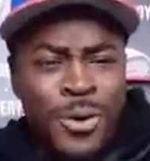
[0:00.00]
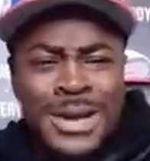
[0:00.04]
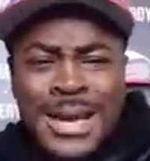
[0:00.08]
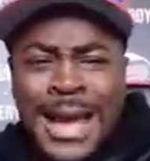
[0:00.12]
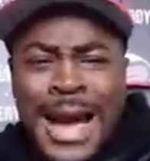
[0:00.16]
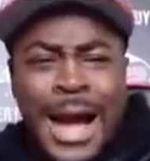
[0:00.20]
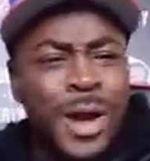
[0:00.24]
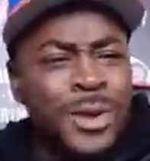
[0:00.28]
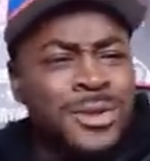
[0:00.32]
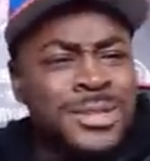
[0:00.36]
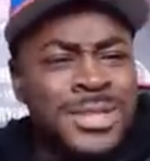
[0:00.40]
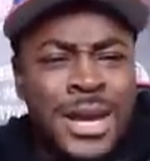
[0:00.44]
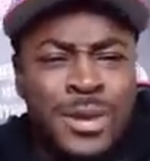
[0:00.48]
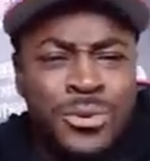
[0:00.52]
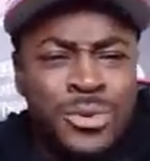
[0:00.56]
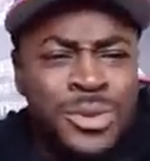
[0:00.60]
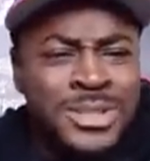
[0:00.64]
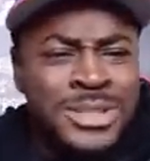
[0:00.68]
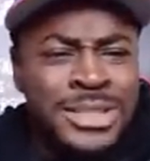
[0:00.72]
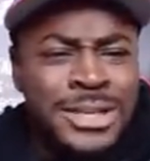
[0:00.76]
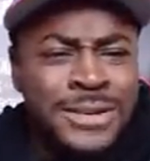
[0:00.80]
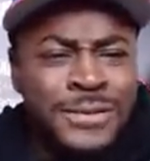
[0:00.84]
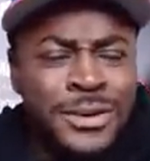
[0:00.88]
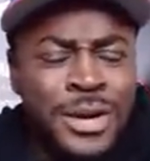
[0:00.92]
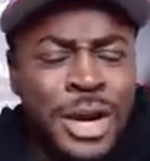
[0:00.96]
40 outside
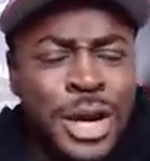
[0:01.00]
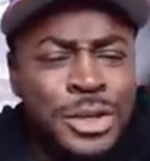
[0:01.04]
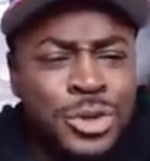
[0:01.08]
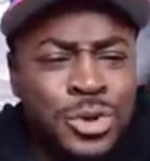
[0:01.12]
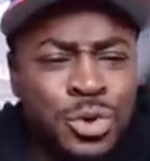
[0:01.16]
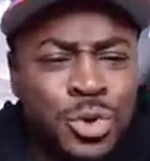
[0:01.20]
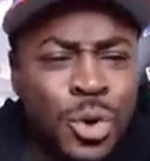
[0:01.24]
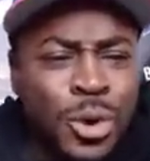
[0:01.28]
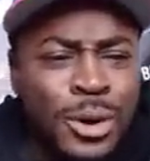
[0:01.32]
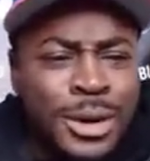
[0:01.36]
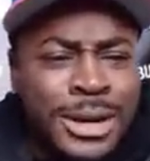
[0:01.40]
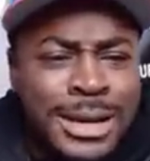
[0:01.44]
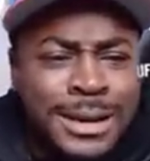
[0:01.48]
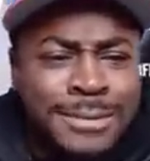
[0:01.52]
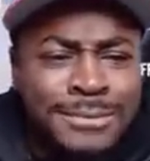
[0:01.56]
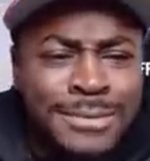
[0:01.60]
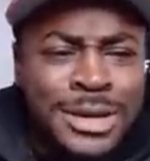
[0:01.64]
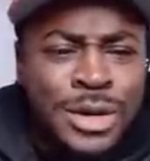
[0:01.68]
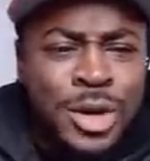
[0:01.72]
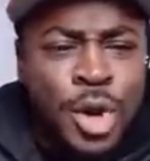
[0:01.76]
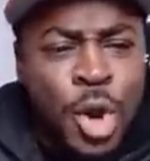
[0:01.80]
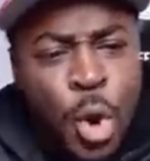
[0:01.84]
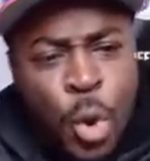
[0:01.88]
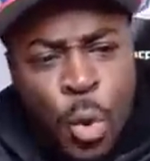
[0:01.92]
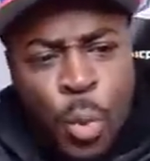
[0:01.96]
receiver, and you're gonna give
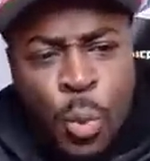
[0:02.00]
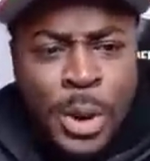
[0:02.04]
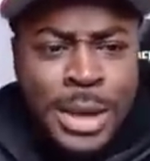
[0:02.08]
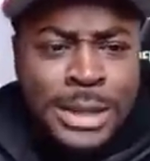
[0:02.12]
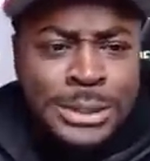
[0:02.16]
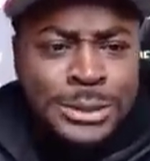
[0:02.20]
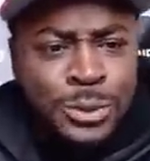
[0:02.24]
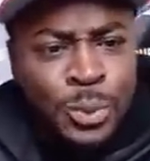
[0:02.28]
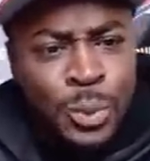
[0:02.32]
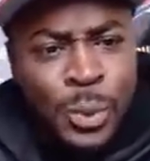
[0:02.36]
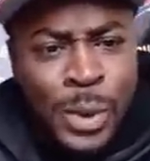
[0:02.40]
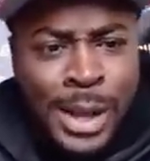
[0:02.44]
me Wes